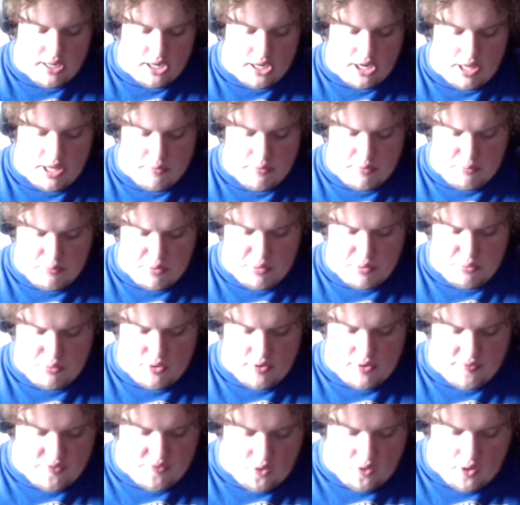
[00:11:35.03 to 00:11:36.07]
keeping people
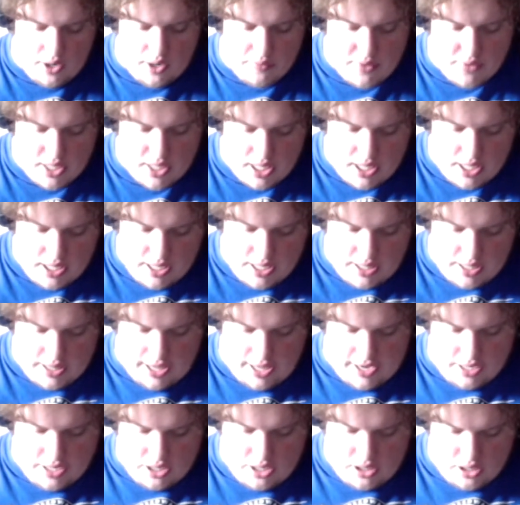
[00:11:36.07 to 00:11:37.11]
informed.
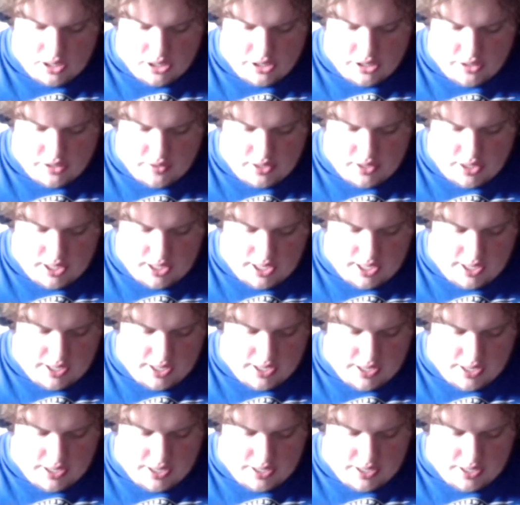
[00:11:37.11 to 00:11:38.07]
They include the